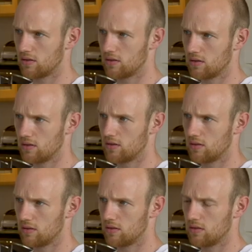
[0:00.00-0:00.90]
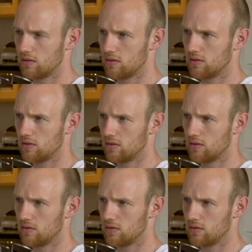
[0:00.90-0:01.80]

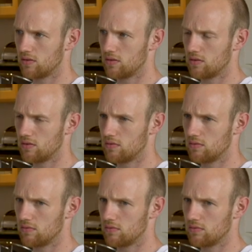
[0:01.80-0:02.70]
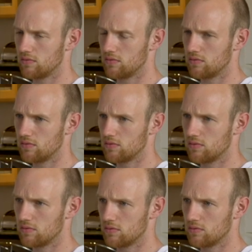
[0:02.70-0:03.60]

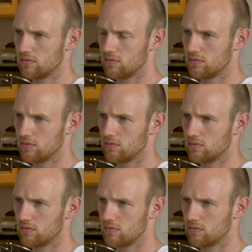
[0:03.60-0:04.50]
The person shown says nothing.